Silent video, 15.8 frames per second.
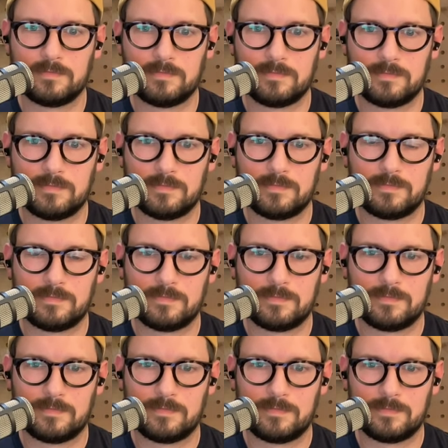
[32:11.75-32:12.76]

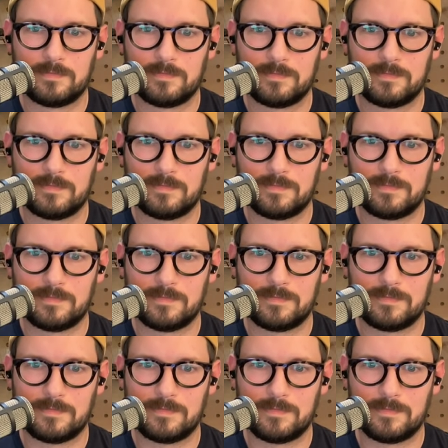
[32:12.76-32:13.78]

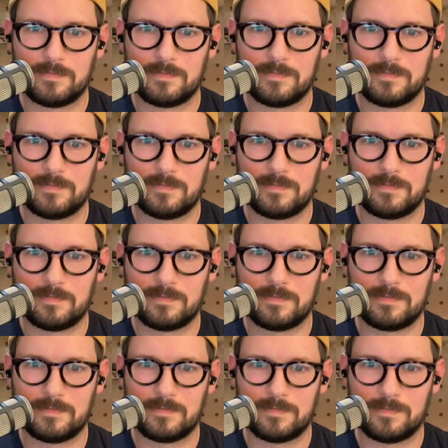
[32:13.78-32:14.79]

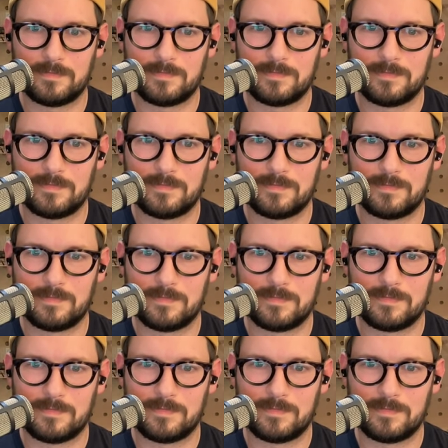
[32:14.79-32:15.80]

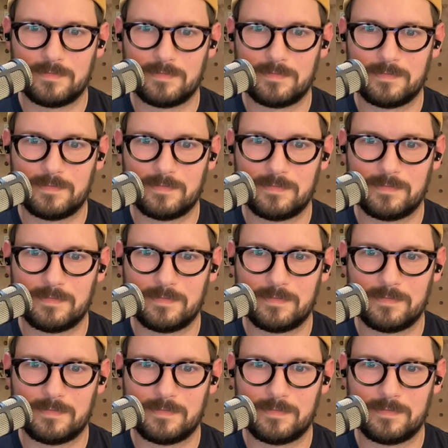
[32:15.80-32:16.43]
This person isn't speaking.